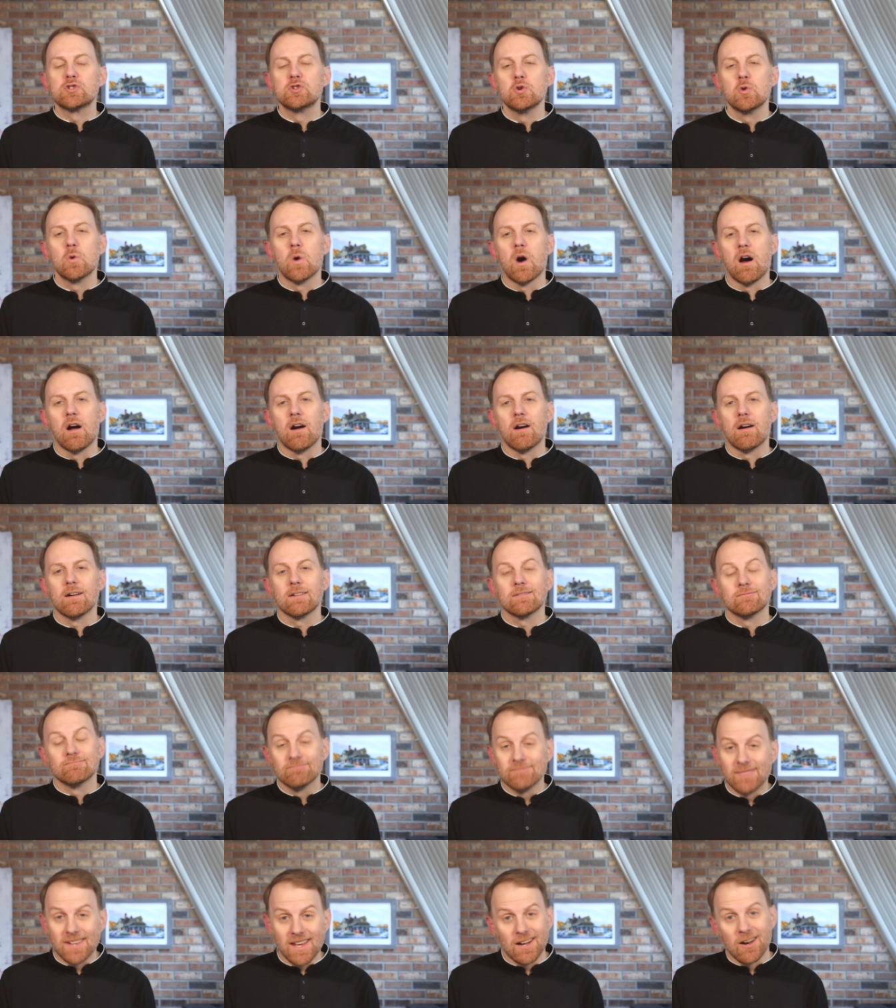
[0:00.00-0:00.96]
who are
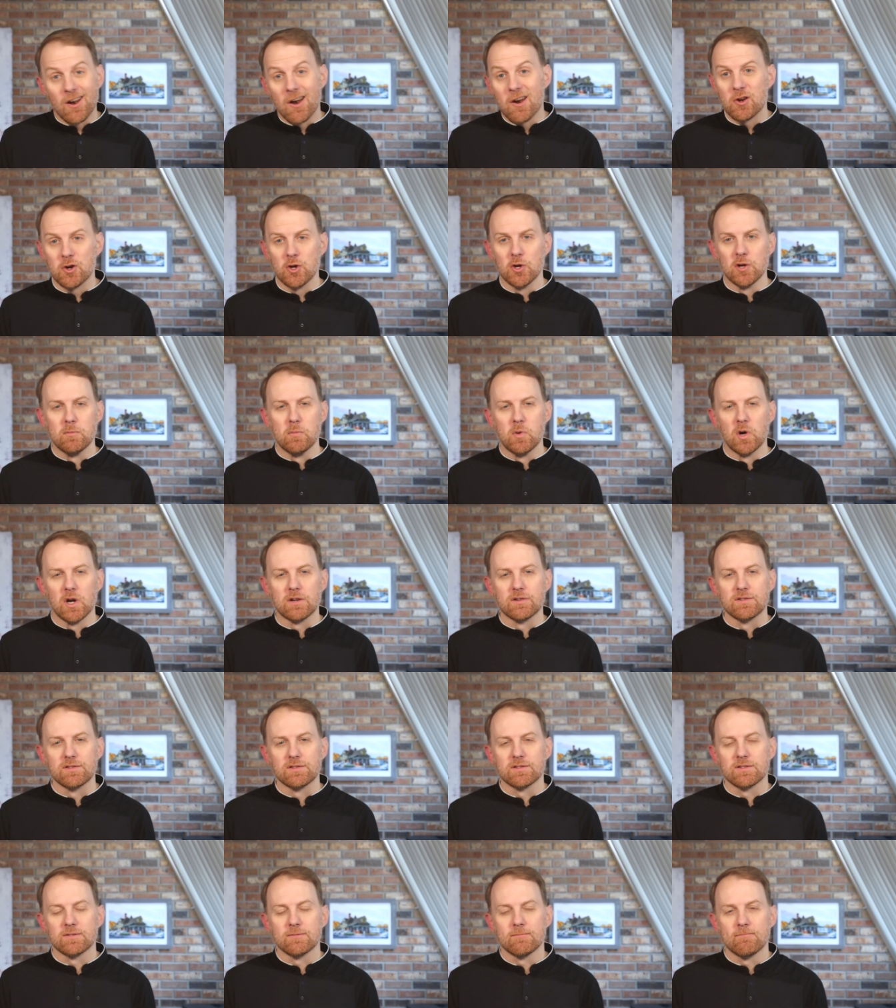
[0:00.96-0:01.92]
in our good
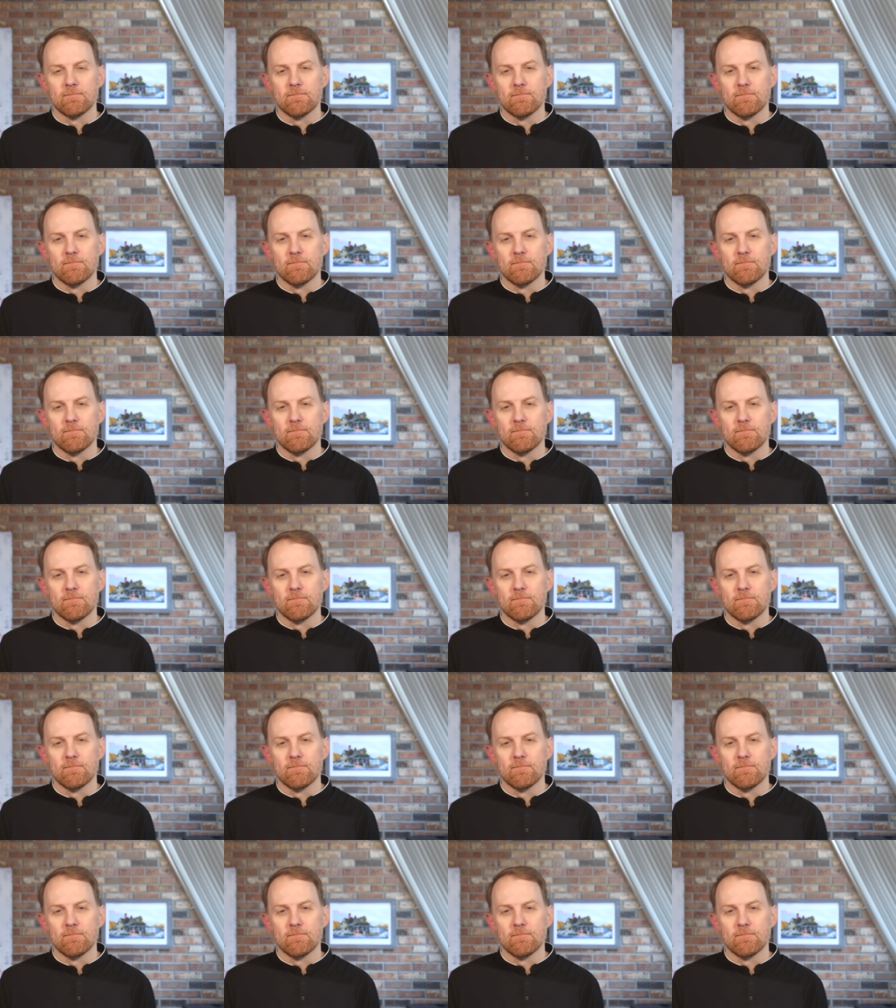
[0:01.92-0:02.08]
books.